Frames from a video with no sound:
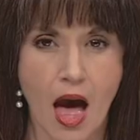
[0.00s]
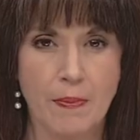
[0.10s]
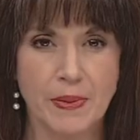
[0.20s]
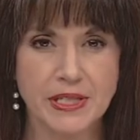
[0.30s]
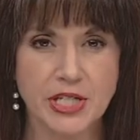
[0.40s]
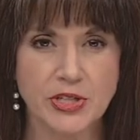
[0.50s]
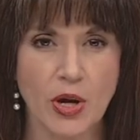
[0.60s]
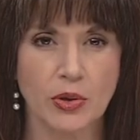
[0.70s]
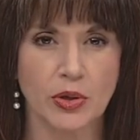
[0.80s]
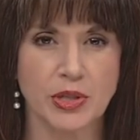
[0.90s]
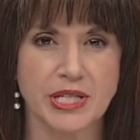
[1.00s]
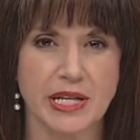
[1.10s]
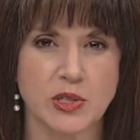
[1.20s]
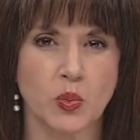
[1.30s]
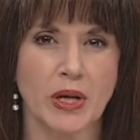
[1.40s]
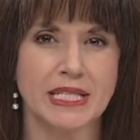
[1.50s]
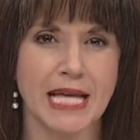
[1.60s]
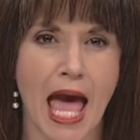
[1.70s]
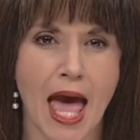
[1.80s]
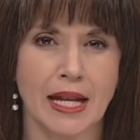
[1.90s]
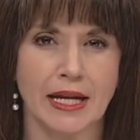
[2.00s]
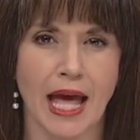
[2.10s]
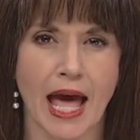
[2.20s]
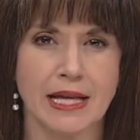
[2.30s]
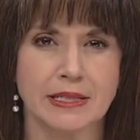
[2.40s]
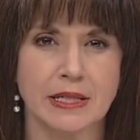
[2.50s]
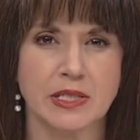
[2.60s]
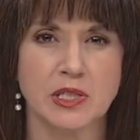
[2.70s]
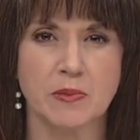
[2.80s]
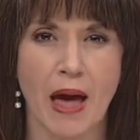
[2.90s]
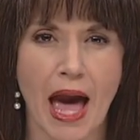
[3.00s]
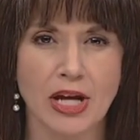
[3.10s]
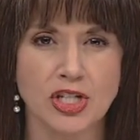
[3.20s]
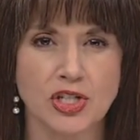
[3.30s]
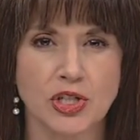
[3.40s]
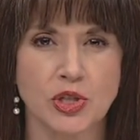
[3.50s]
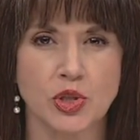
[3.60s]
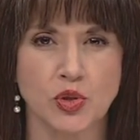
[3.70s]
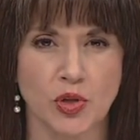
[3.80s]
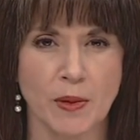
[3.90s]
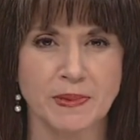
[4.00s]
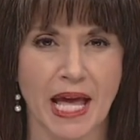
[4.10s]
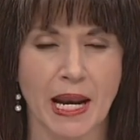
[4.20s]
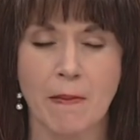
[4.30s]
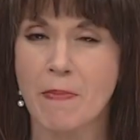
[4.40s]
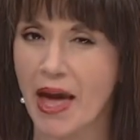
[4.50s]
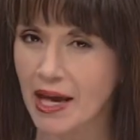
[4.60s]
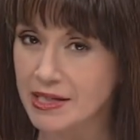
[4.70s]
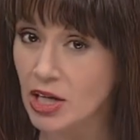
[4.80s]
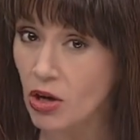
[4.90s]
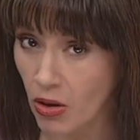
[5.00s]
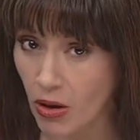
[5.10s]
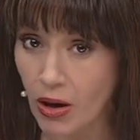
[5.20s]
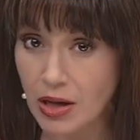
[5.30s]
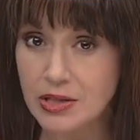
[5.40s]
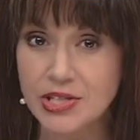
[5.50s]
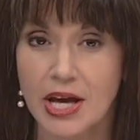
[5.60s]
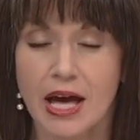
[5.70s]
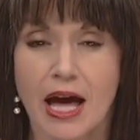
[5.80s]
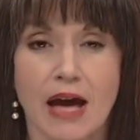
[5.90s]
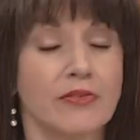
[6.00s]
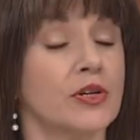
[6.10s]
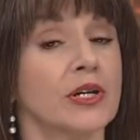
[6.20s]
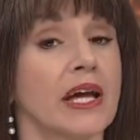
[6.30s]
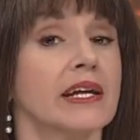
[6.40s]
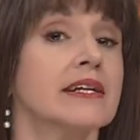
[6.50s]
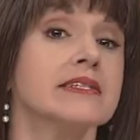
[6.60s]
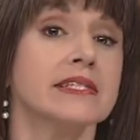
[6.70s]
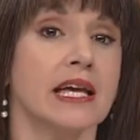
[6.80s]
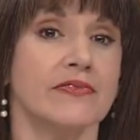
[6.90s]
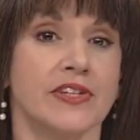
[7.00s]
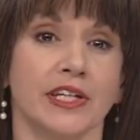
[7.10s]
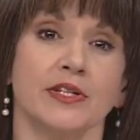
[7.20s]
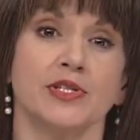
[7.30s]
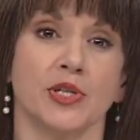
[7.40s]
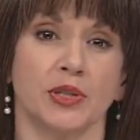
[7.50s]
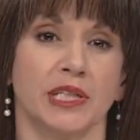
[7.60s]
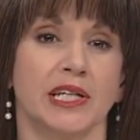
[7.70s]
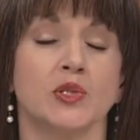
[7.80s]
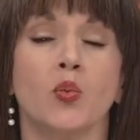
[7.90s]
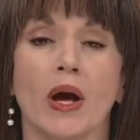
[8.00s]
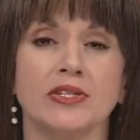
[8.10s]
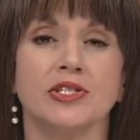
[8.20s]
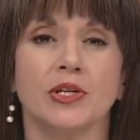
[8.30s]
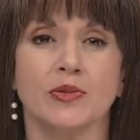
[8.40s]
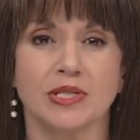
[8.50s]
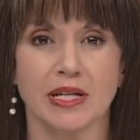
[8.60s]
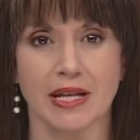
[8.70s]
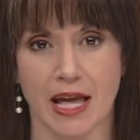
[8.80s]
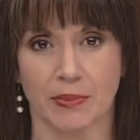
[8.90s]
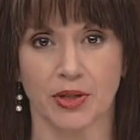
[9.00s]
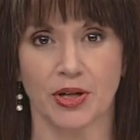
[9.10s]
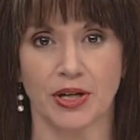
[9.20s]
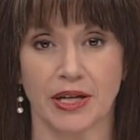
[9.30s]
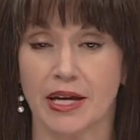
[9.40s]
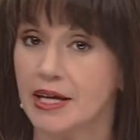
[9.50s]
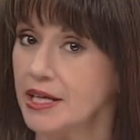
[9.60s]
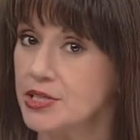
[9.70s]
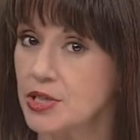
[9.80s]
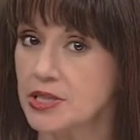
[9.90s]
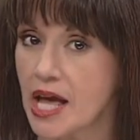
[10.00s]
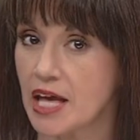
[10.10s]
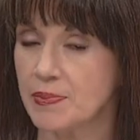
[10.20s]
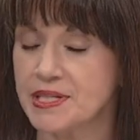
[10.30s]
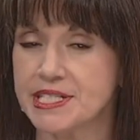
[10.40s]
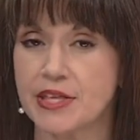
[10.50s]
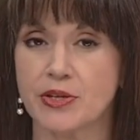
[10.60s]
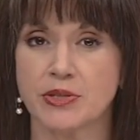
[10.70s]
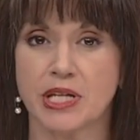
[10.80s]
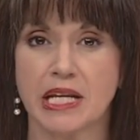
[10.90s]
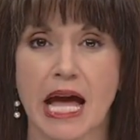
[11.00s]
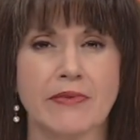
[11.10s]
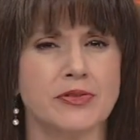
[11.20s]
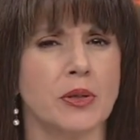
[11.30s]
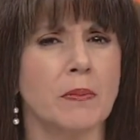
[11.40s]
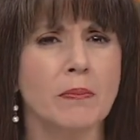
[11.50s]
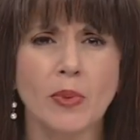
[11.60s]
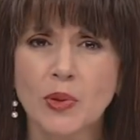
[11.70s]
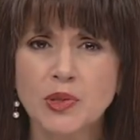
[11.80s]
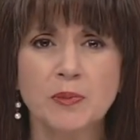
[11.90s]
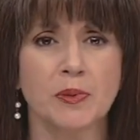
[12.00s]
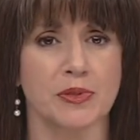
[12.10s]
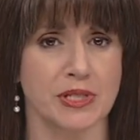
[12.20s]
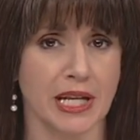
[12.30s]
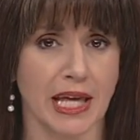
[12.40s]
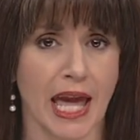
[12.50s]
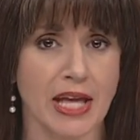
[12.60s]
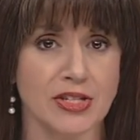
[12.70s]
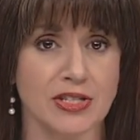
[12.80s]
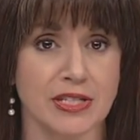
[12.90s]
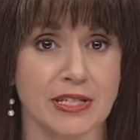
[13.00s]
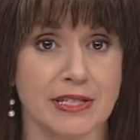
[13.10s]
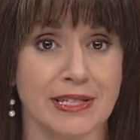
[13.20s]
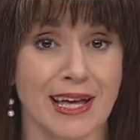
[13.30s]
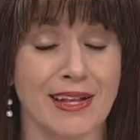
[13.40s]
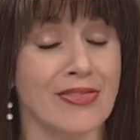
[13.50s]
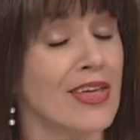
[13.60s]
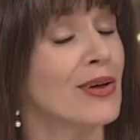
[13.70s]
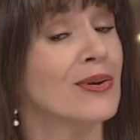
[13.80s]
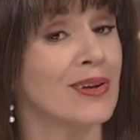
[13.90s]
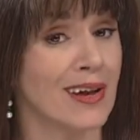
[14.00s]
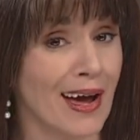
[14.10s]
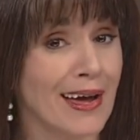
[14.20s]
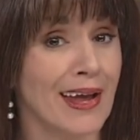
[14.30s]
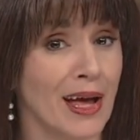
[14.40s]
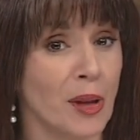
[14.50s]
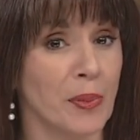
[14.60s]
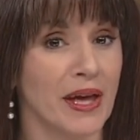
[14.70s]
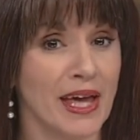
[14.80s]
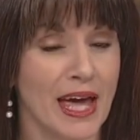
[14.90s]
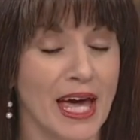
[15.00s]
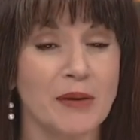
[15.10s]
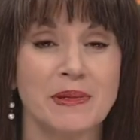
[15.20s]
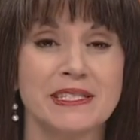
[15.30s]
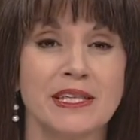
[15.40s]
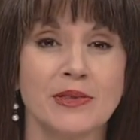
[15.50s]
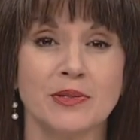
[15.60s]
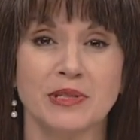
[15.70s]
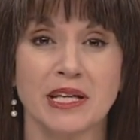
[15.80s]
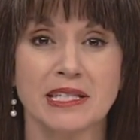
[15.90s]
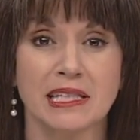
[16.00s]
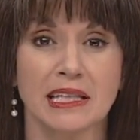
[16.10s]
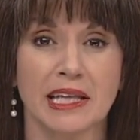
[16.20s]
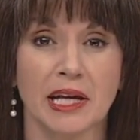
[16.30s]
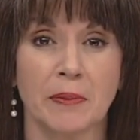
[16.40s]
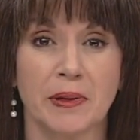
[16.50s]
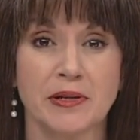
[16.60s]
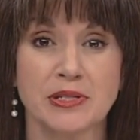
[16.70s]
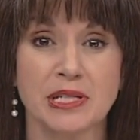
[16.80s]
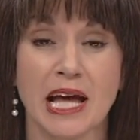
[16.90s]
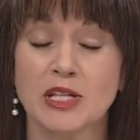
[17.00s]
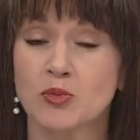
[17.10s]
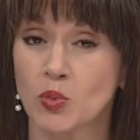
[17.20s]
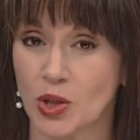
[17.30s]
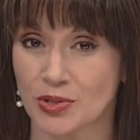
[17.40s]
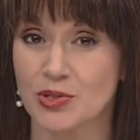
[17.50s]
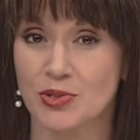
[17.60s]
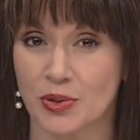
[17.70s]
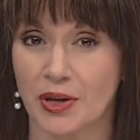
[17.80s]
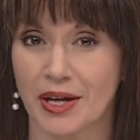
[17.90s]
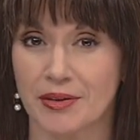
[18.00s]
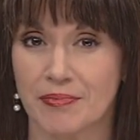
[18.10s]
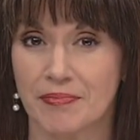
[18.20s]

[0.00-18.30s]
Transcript: A business owner is at his wits' end as smashed, stripped, and abandoned cars have created a safety concern in his West Houston neighborhood. He turned to ABC 13 after multiple city agencies said they could not help. ABC 13's Lileana Pearson has more on the story.